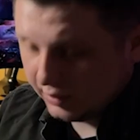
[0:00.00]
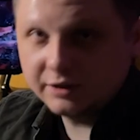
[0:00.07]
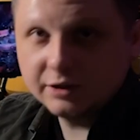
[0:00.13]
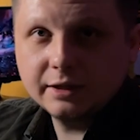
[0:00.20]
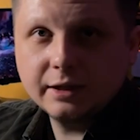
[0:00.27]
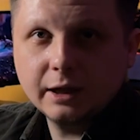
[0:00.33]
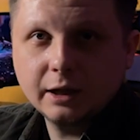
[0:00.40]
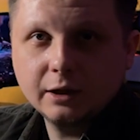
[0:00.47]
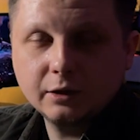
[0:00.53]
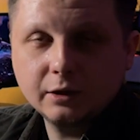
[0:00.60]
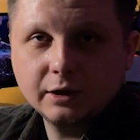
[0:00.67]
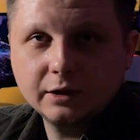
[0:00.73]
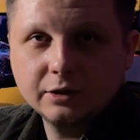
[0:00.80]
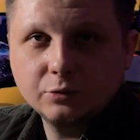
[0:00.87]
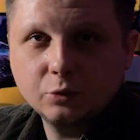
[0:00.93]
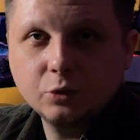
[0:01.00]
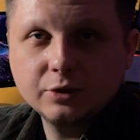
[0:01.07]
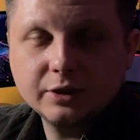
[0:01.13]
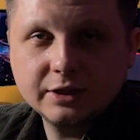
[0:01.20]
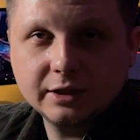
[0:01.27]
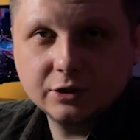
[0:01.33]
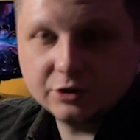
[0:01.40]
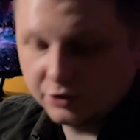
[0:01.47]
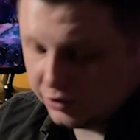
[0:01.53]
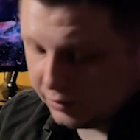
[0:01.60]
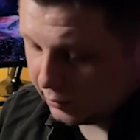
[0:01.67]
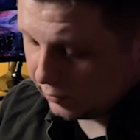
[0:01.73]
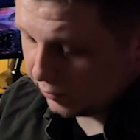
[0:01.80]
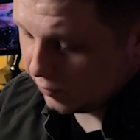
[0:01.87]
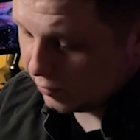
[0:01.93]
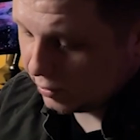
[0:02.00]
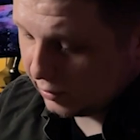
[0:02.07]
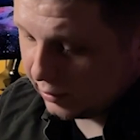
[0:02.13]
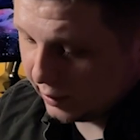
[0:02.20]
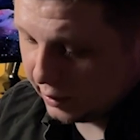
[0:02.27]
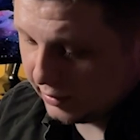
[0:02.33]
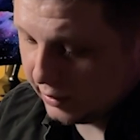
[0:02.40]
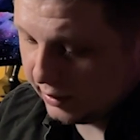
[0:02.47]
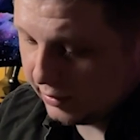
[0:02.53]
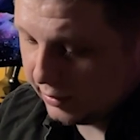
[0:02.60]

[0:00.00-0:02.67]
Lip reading: it in the areas where we need to. I think